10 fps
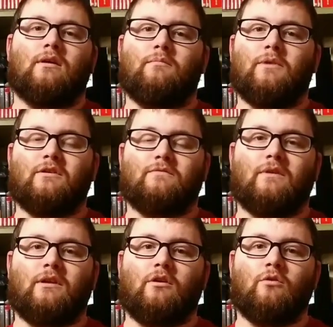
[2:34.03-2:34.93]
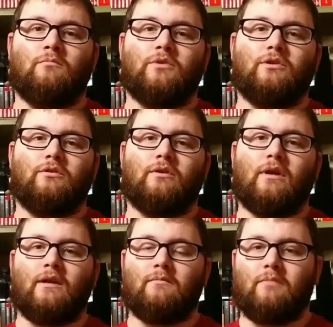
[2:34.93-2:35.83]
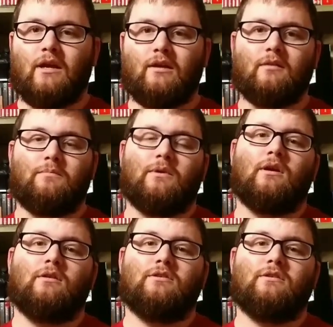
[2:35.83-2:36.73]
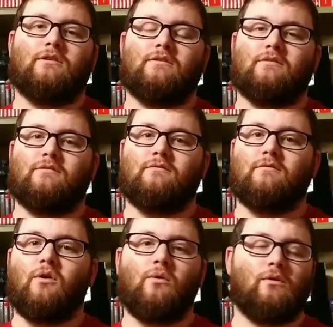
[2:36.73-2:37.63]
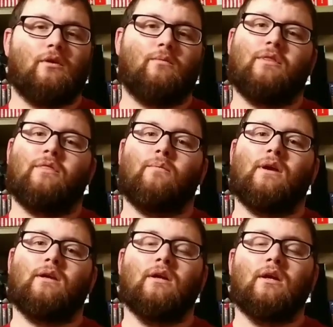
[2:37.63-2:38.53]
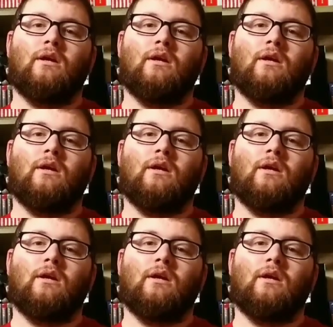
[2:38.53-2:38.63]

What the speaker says: because running homebrew and backing up your cartridges is totally worth the wait.